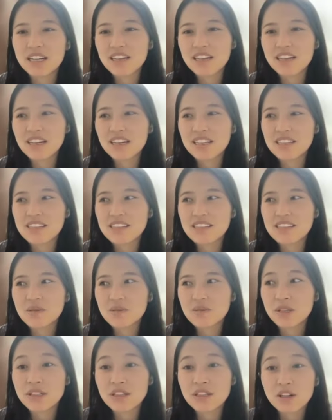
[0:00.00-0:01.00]
writing that
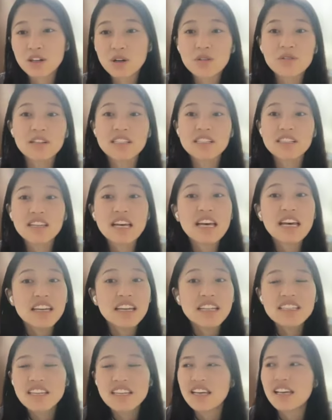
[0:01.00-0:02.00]
when the COVID
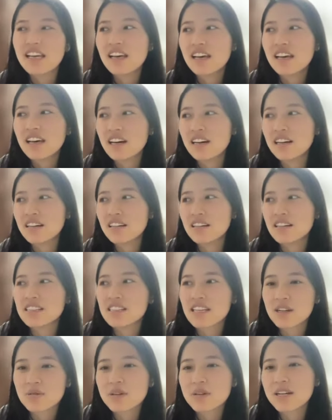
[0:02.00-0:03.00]
hit,
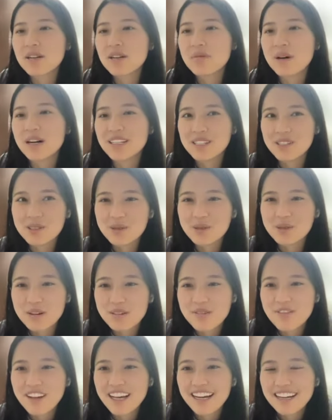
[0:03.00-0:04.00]
because I really wanted to
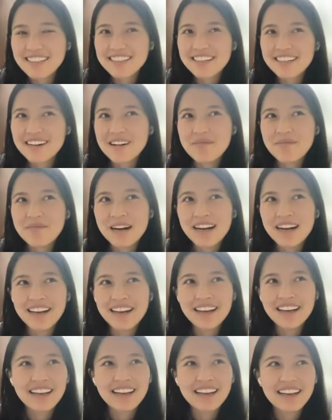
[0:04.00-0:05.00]
reflect on
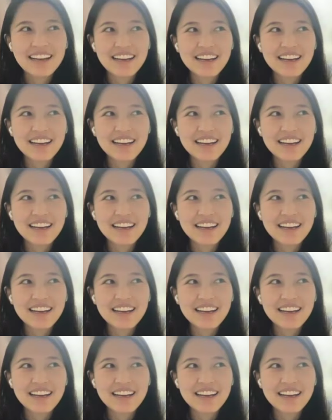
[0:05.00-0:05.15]
my